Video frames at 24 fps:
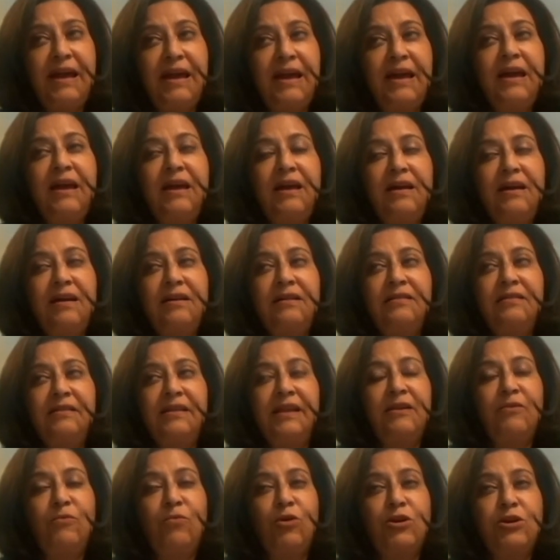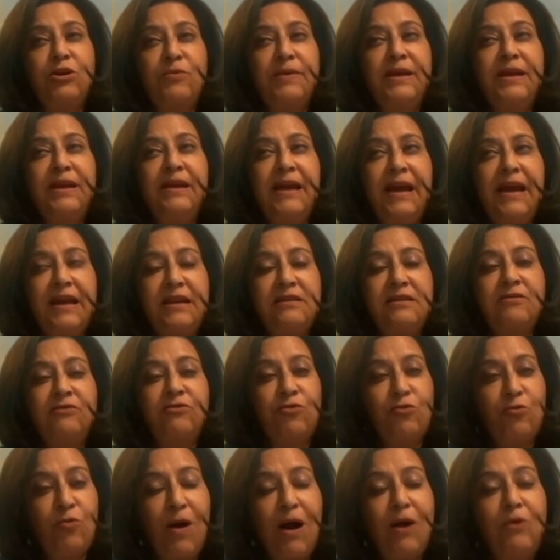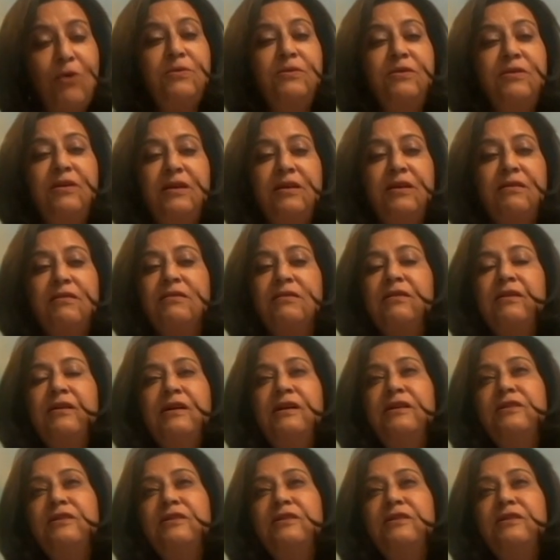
air than what we get throughout the year.